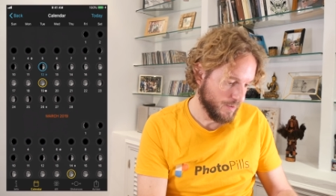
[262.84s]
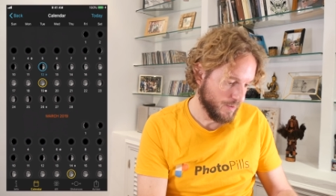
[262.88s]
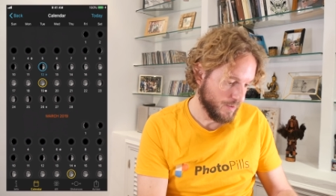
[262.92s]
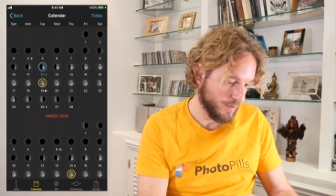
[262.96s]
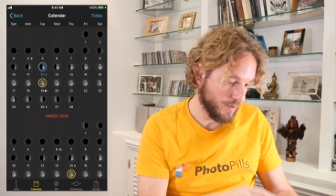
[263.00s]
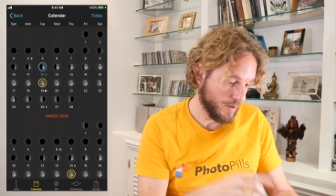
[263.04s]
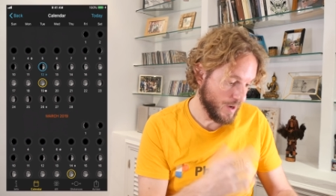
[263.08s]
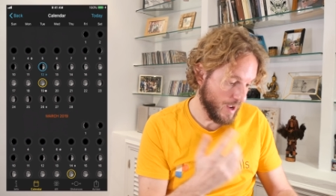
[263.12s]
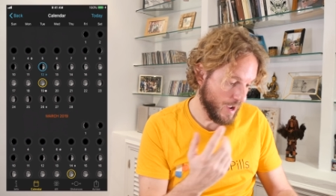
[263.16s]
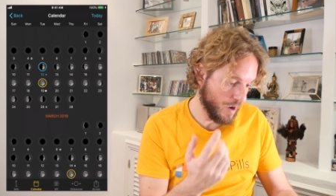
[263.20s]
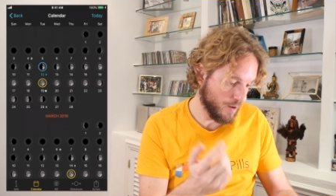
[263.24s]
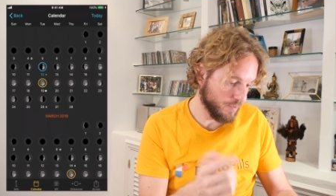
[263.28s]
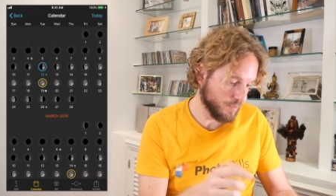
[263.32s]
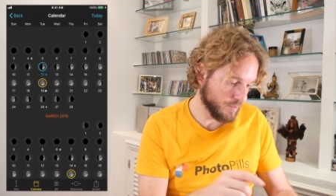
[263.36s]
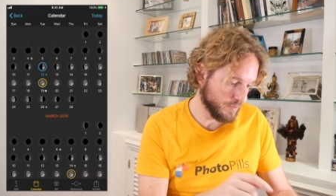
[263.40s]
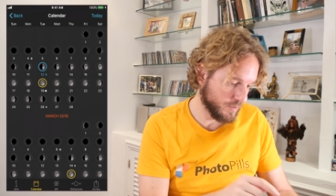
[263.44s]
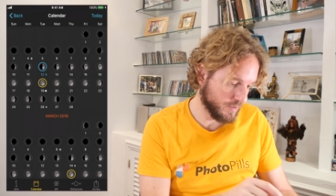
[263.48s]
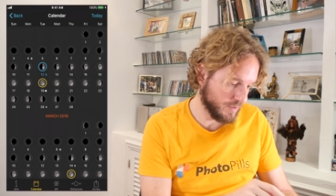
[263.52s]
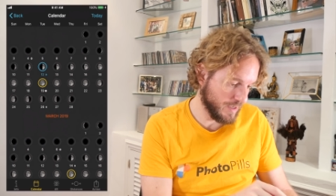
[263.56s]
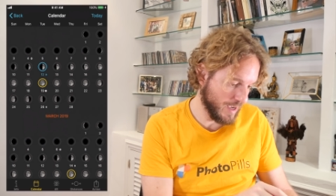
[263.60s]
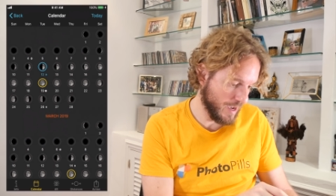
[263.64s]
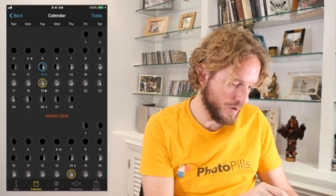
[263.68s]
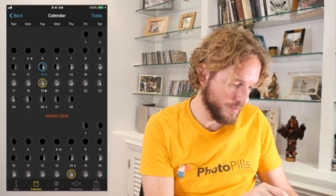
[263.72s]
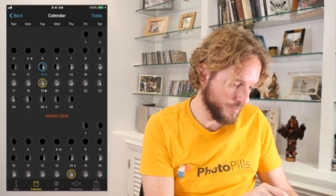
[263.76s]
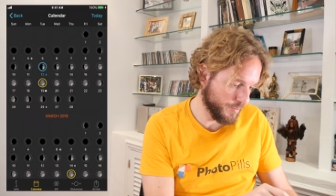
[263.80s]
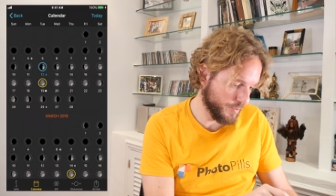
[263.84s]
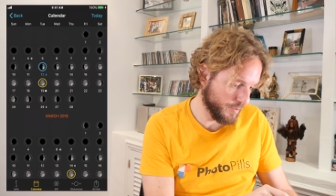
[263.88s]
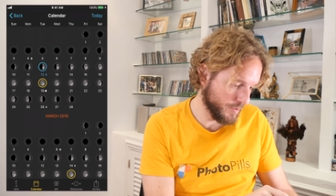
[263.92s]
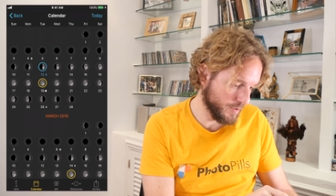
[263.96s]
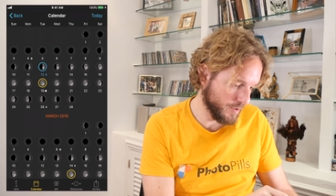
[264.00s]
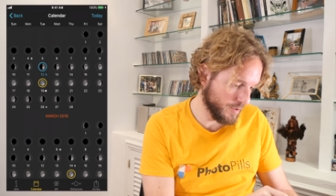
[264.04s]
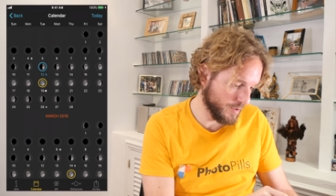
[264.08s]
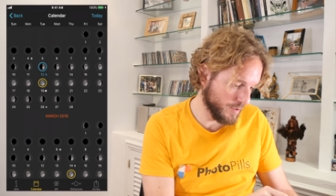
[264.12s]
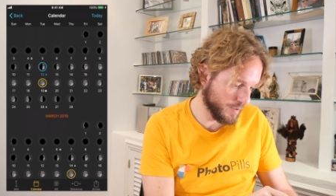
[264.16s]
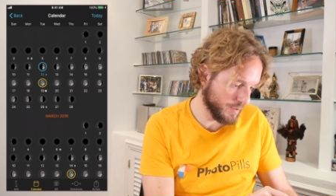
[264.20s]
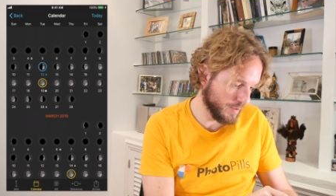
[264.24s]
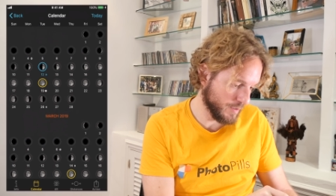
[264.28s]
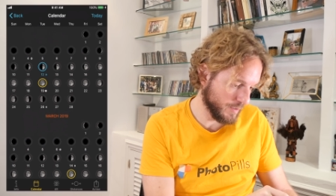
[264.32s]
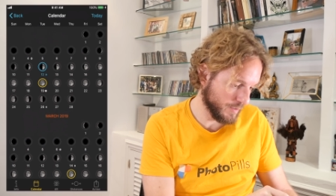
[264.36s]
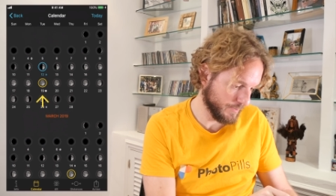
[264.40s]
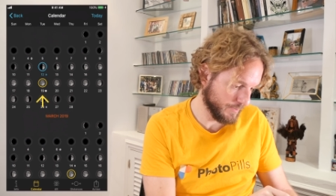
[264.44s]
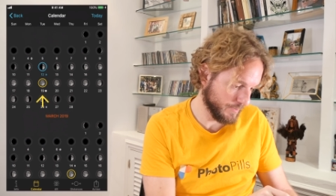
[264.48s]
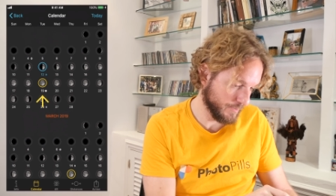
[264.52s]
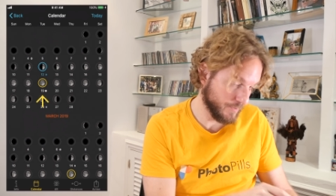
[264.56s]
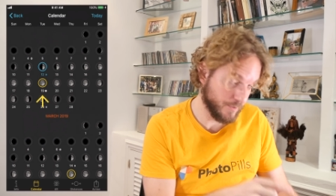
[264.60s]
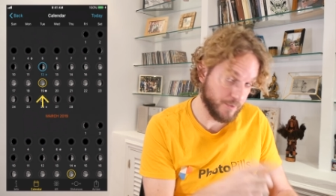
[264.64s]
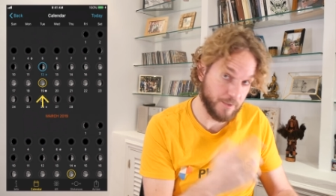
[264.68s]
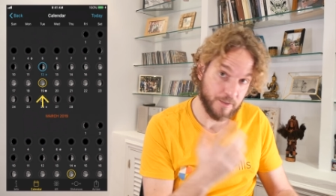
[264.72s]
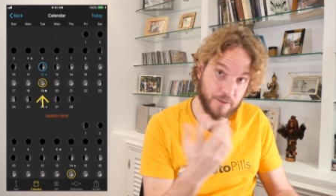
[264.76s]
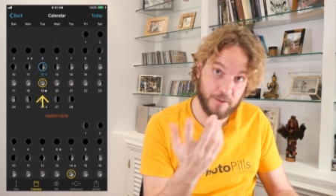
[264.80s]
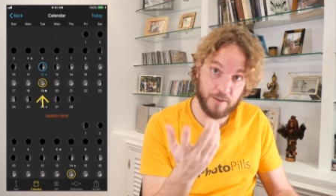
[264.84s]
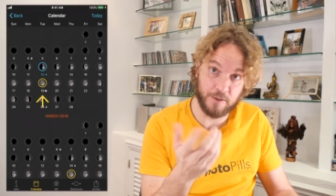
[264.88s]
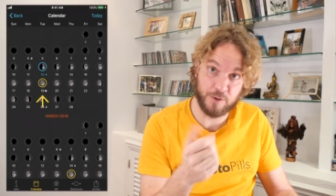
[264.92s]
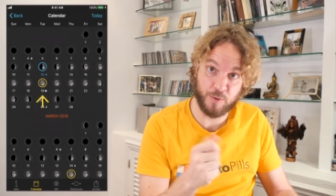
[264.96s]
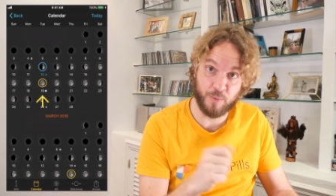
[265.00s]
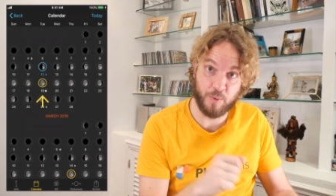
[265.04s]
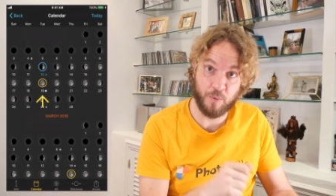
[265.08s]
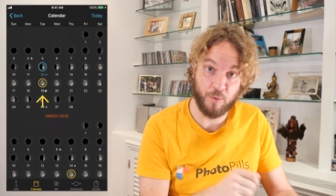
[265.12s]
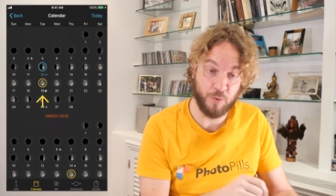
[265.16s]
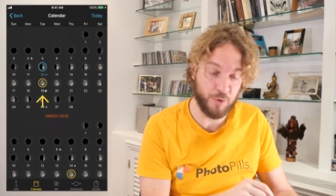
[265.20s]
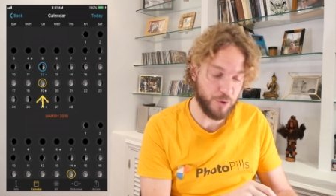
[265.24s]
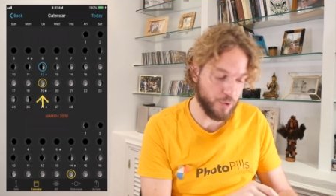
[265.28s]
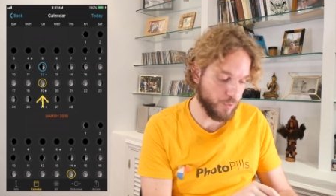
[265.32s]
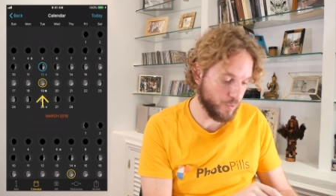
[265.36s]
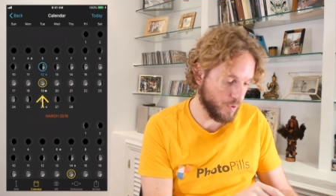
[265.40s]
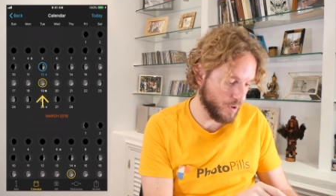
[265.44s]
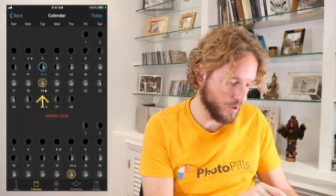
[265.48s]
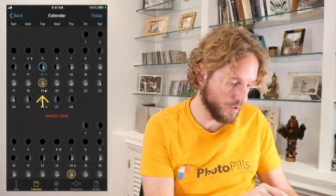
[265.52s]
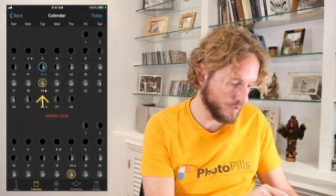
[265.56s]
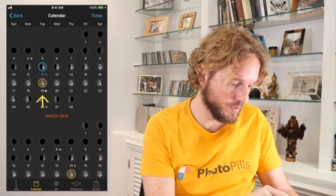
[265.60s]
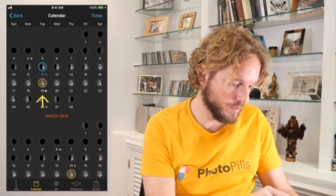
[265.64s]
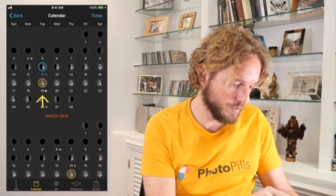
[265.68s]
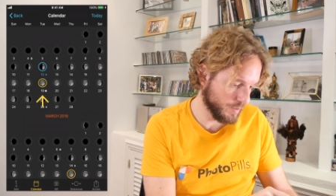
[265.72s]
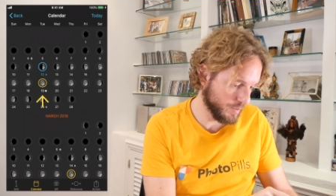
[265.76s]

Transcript: Now tap on the supermoon you want,